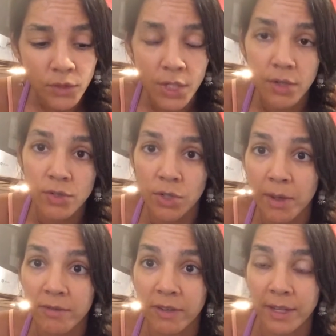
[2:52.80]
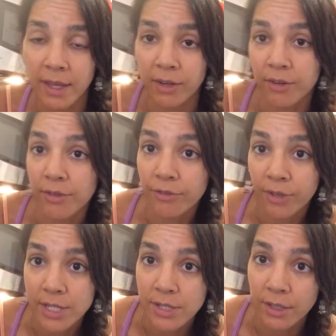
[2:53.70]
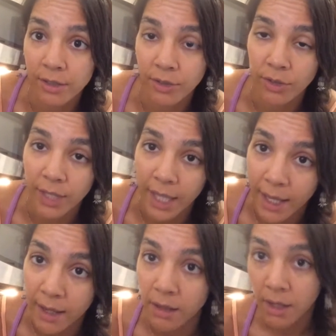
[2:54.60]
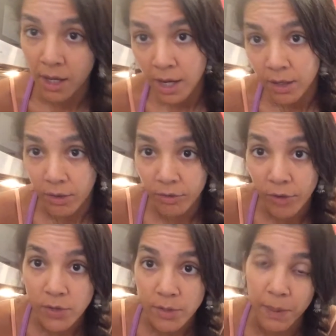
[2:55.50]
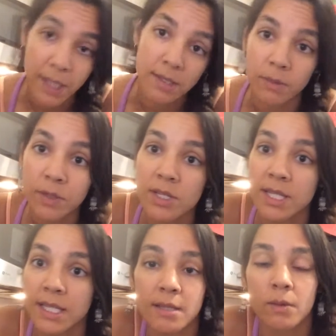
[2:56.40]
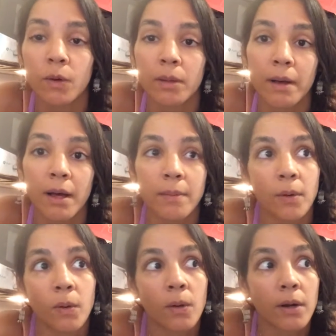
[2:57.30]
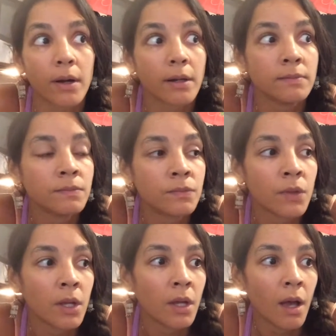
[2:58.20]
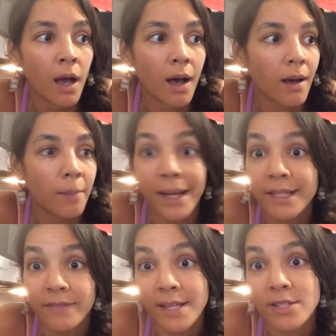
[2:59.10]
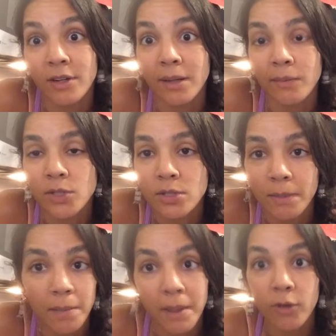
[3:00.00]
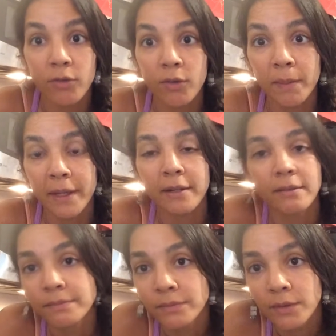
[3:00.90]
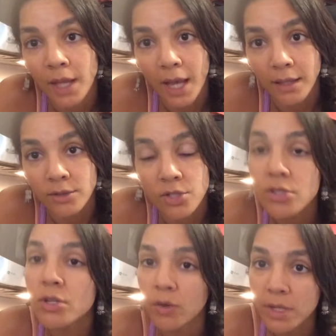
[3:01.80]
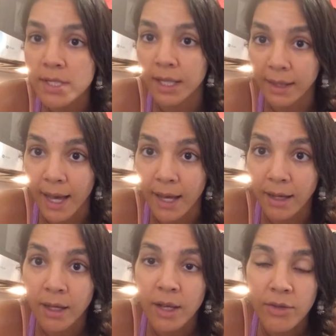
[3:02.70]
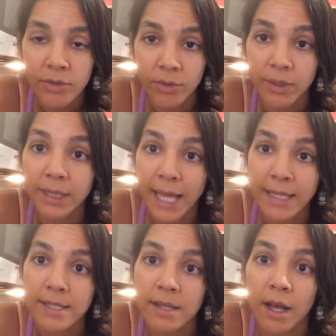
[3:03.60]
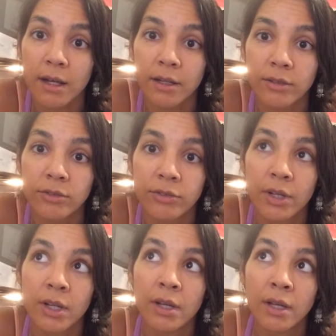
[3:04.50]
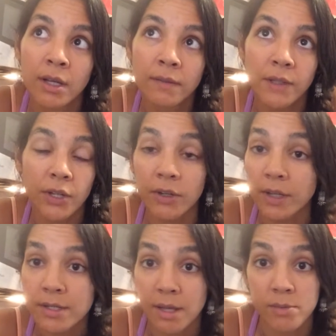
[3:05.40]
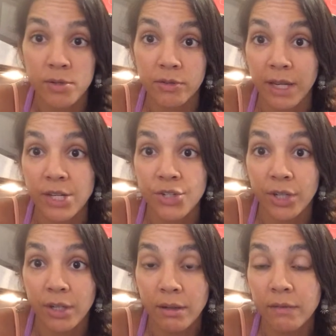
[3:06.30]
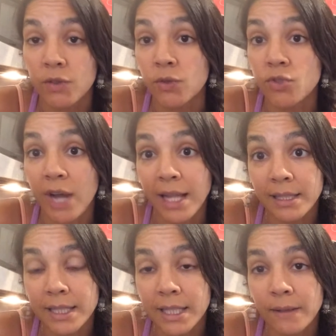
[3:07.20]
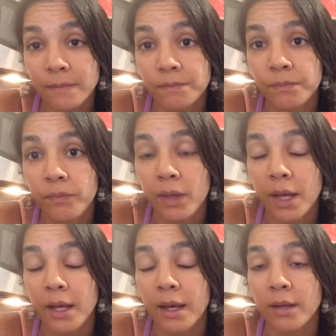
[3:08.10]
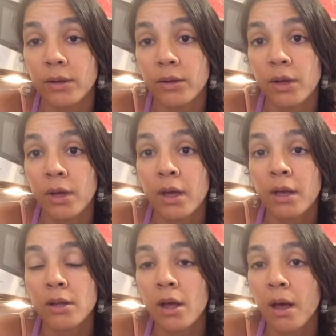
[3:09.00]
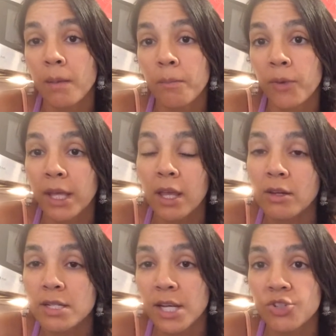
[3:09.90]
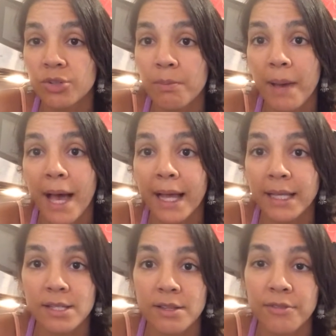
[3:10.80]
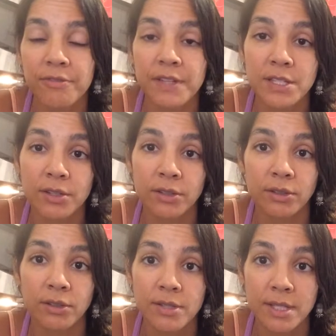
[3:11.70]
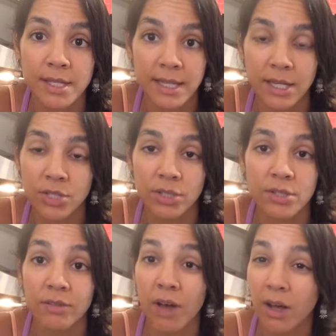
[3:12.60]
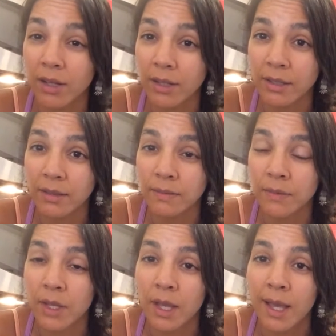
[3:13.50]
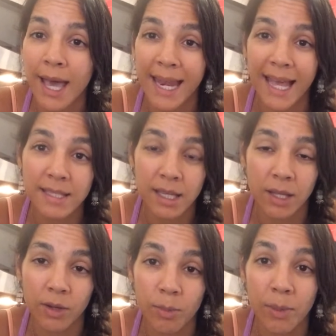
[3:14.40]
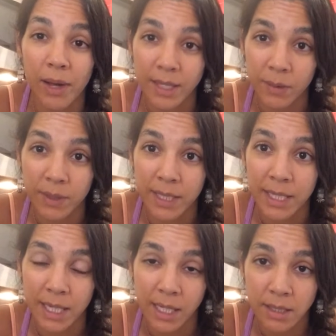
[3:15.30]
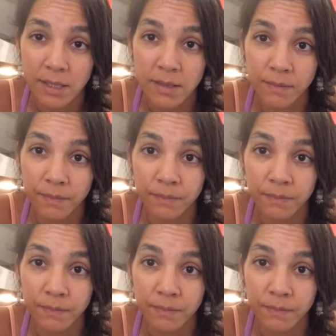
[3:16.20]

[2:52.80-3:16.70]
You know, so you might find that you're in the freezer and you're looking at the frozen pizza, which is easy to warm up, or a pint of ice cream, which might make you better. And just noticing that through a lens of curious observation, of neutrality, and bringing your attention back into the physical sensations of hunger and asking your body what it needs.